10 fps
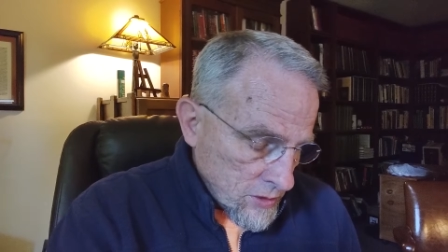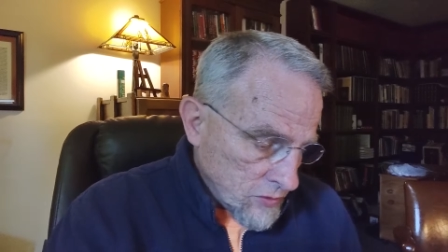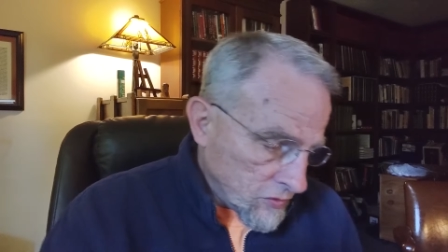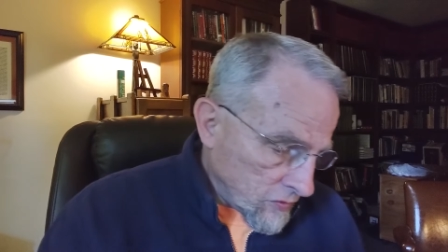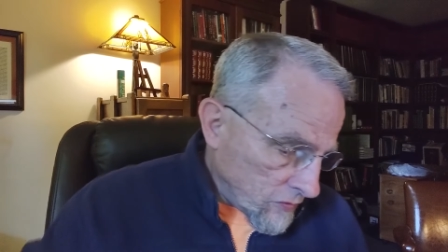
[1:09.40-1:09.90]

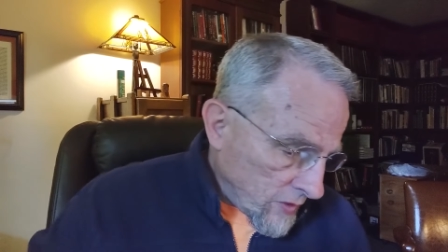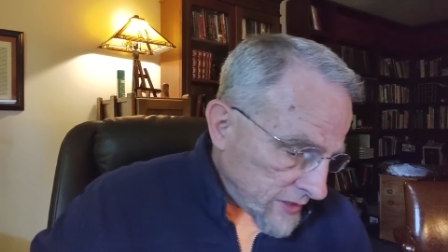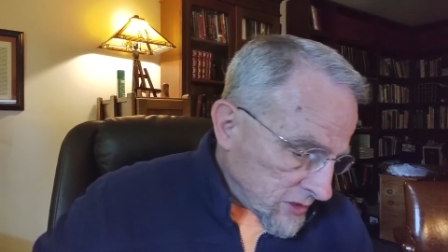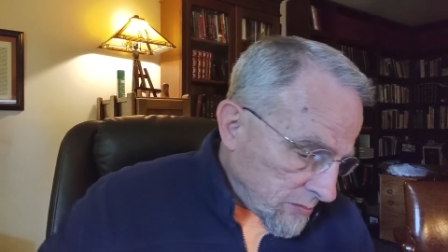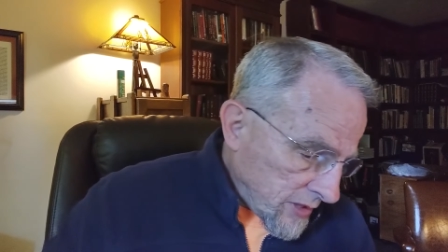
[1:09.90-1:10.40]
Luther
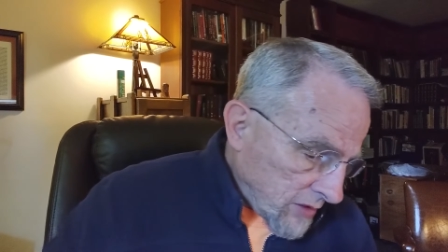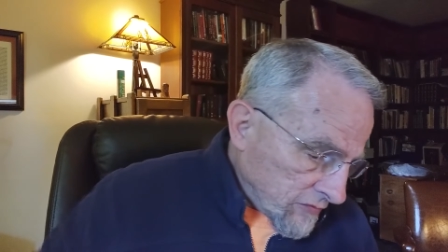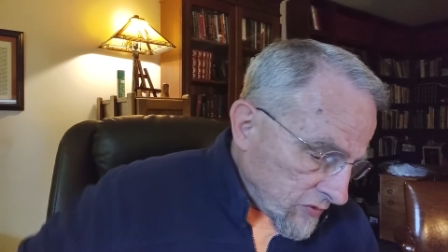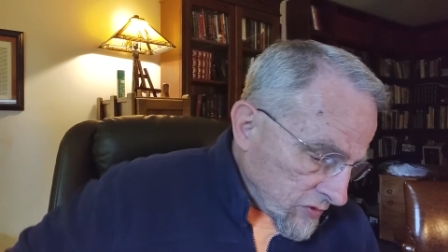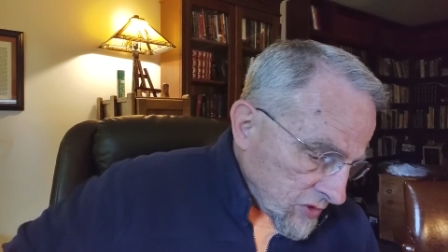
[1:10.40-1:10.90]
writes about
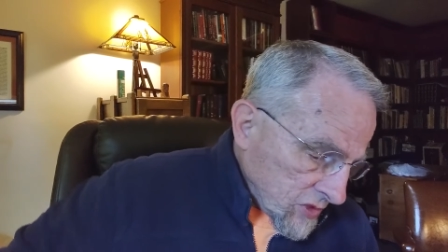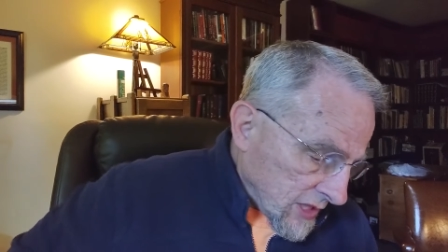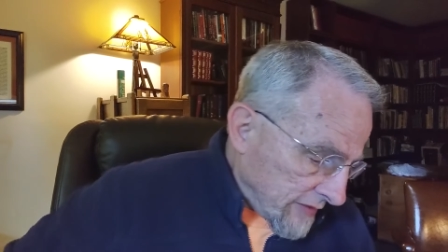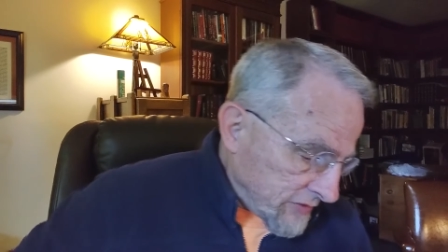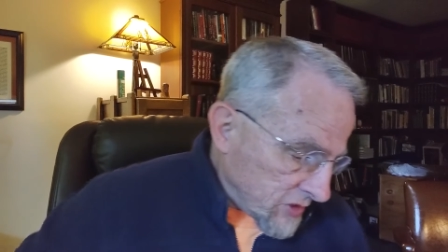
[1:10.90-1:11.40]
verses
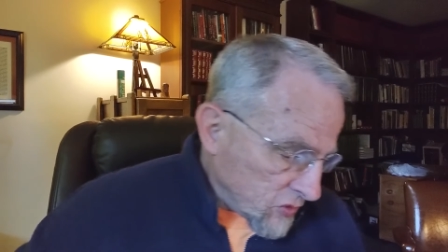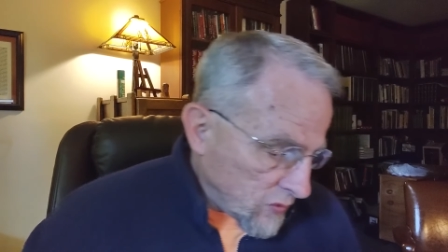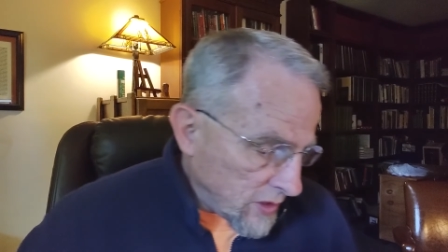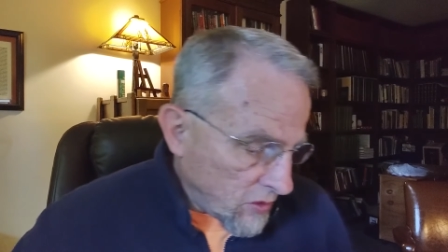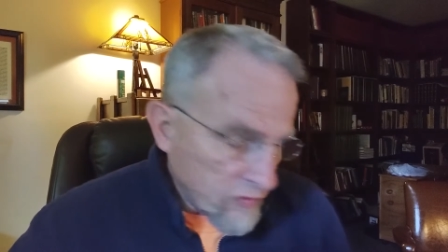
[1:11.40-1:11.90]
11 and
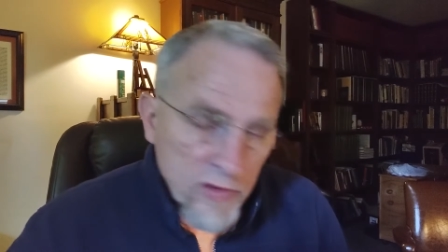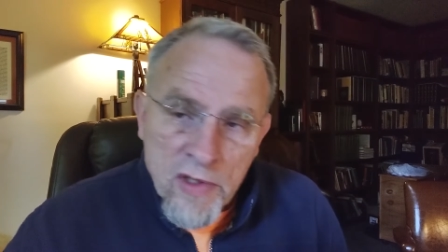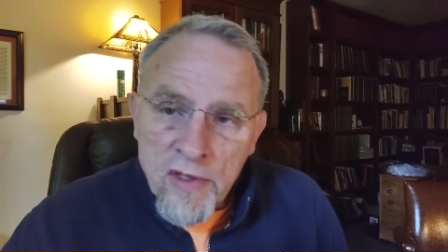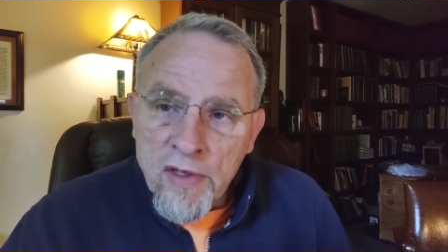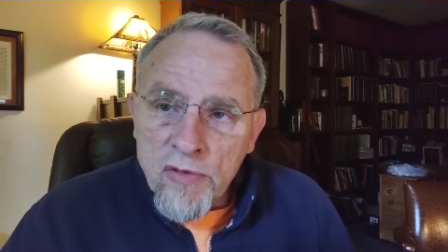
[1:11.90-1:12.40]
12.
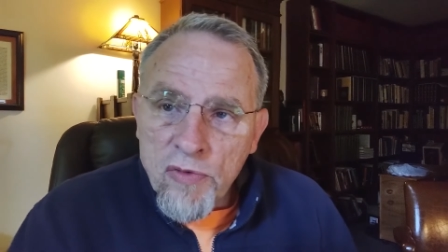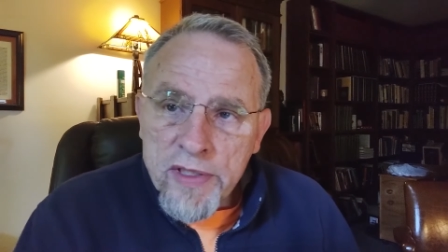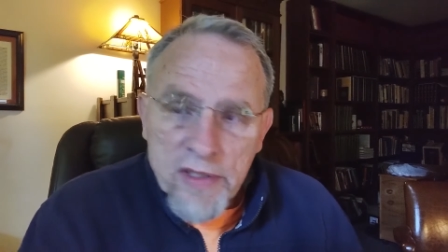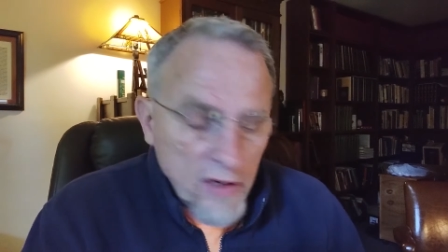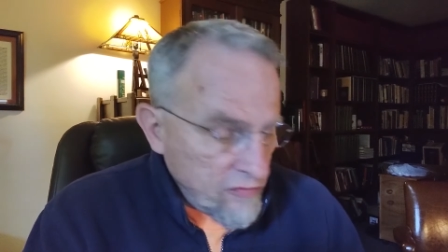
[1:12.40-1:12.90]

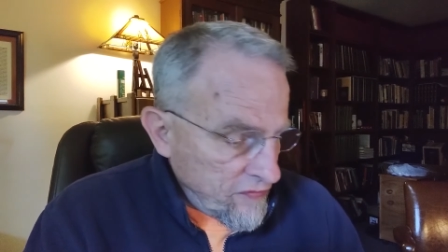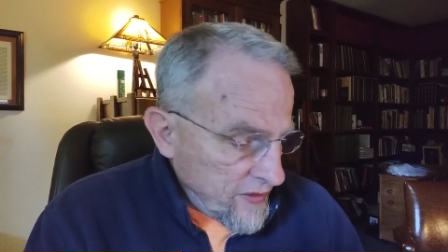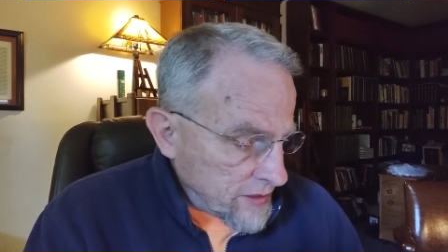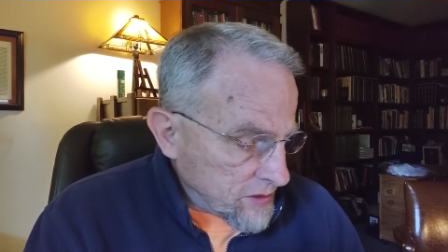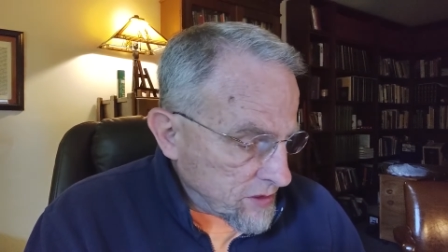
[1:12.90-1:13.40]
What
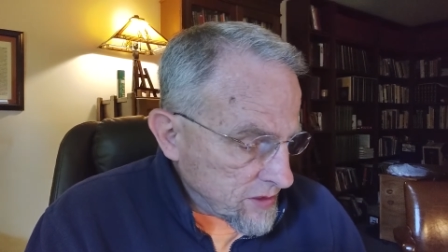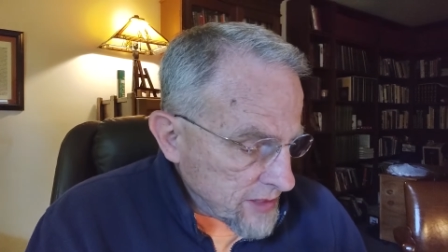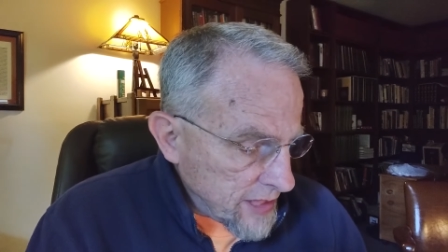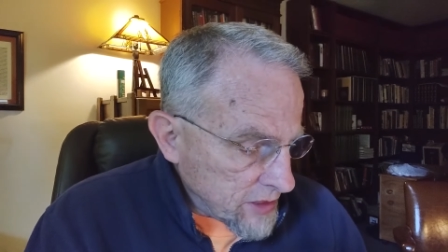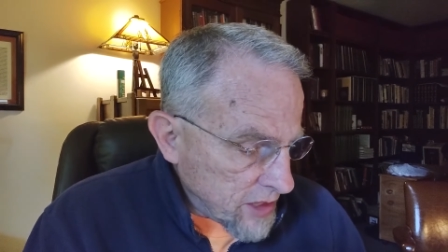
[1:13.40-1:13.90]
offense
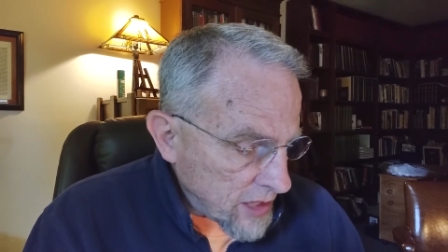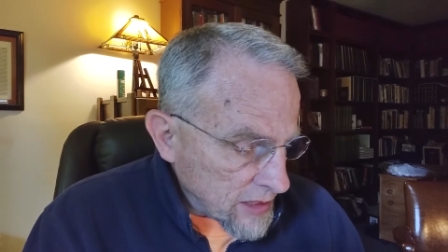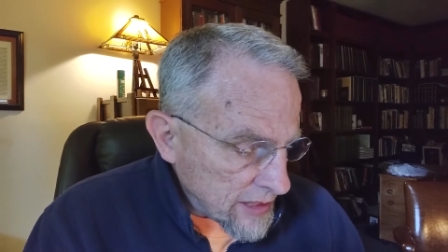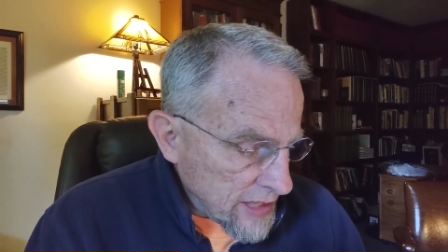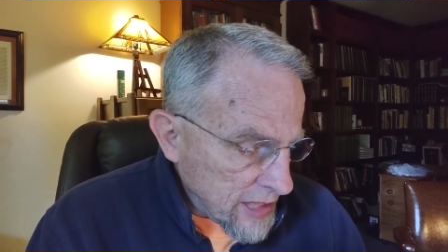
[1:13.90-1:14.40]
had
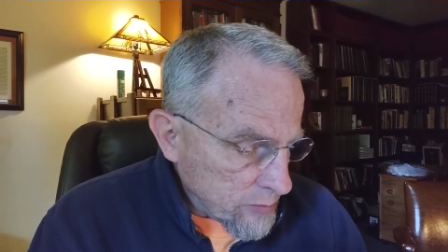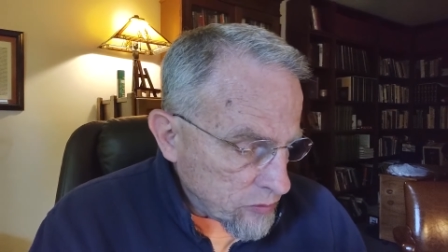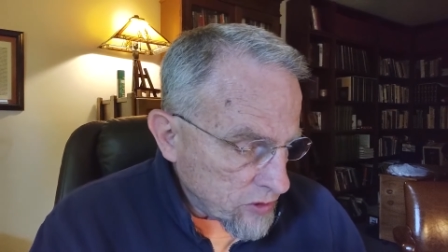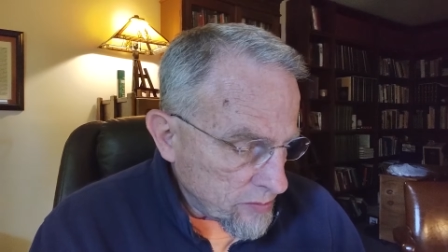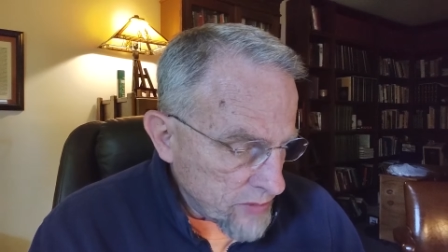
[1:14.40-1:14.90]
godly
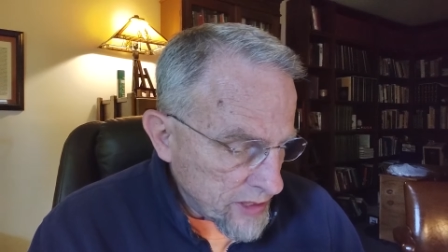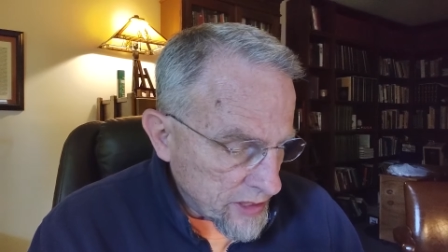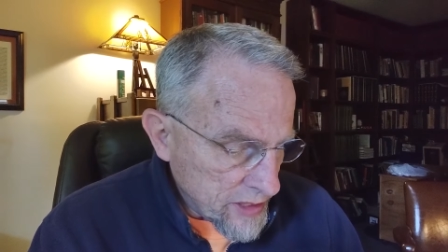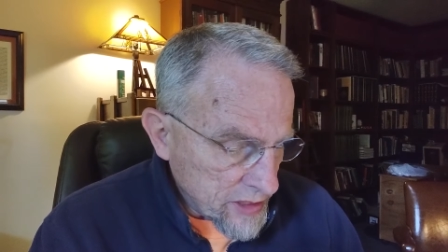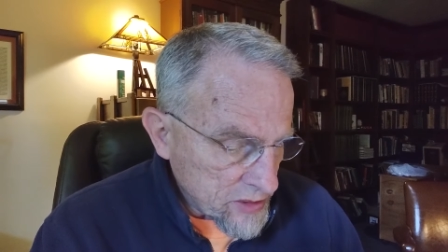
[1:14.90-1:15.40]
Abel
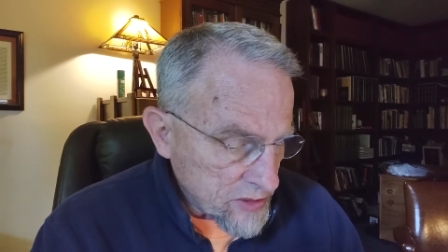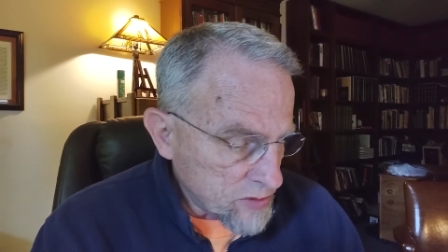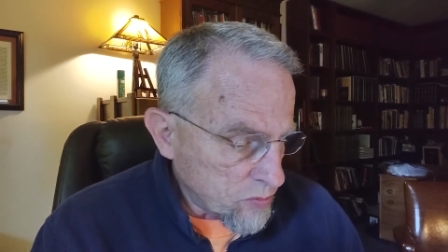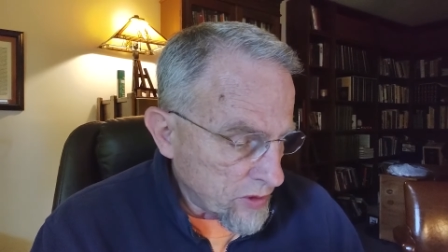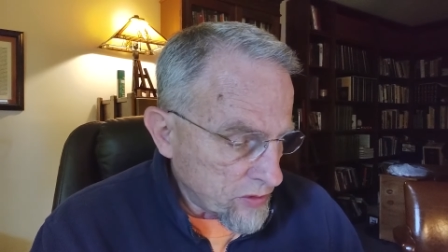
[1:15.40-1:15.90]
committed against
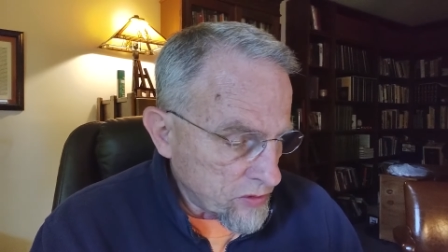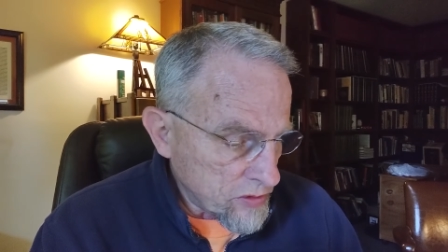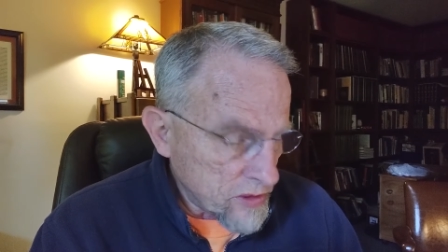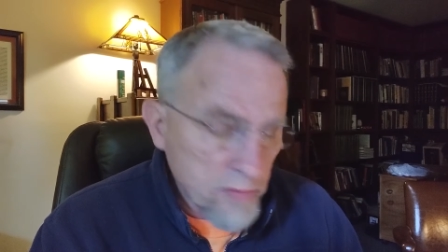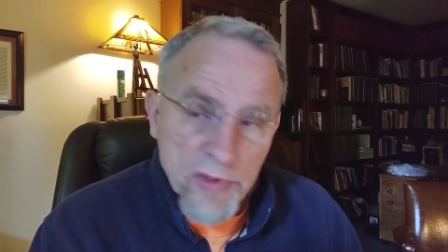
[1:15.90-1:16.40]
his brother
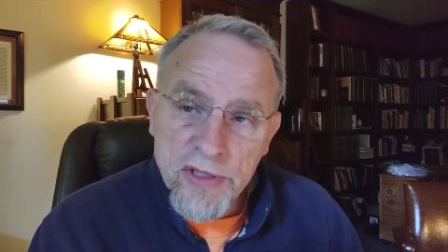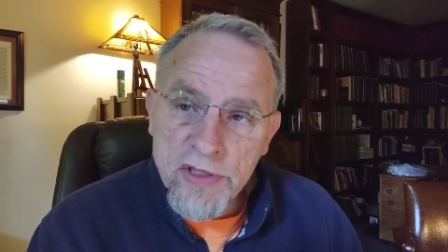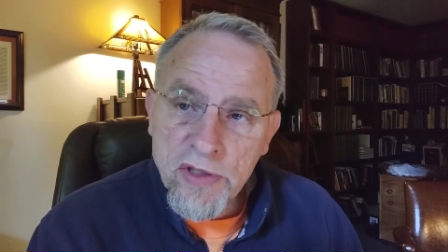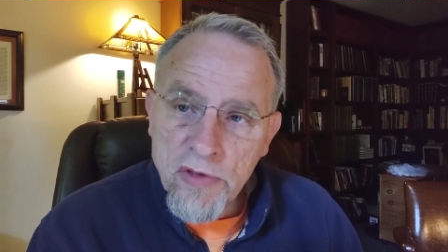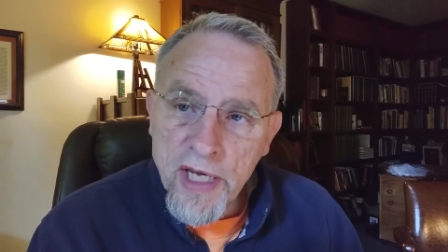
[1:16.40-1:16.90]
to be
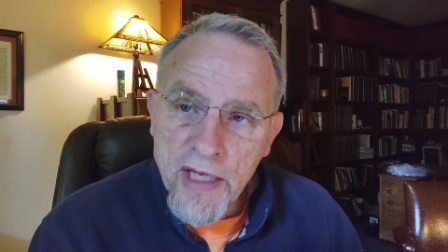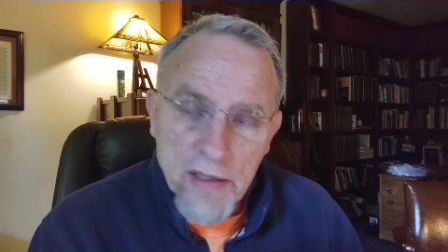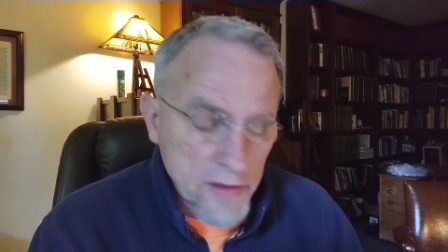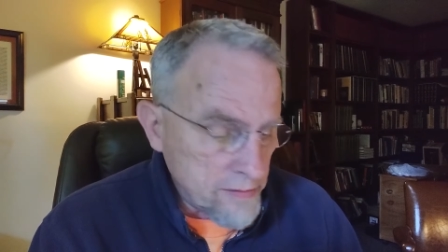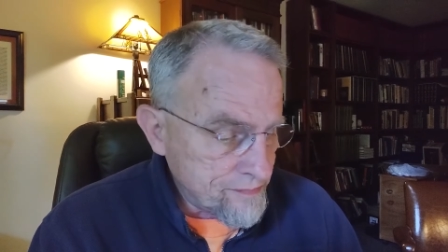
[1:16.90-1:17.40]
so hated?